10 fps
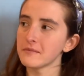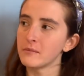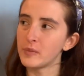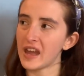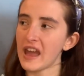
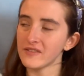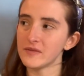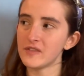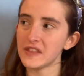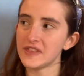But having
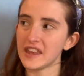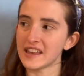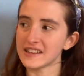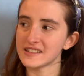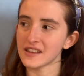read
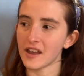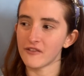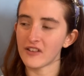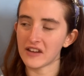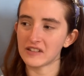this, I
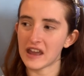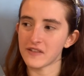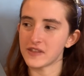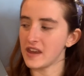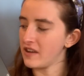found
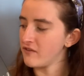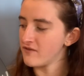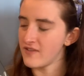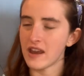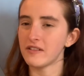out that
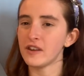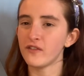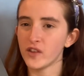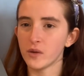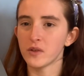very
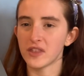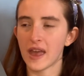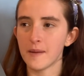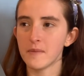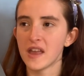few of
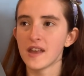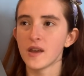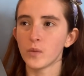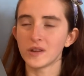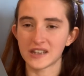them
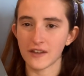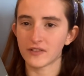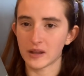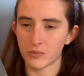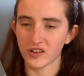were
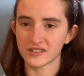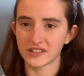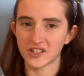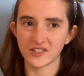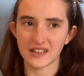definitely
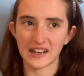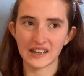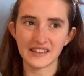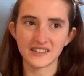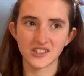prostitutes. At
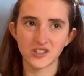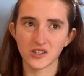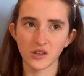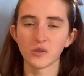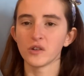least
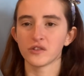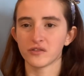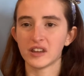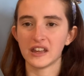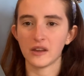2 or
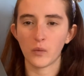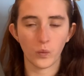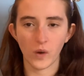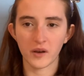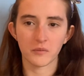3
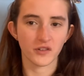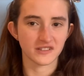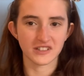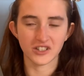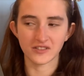weren't
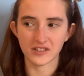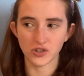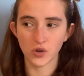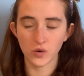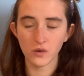prostitutes
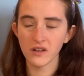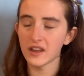at all.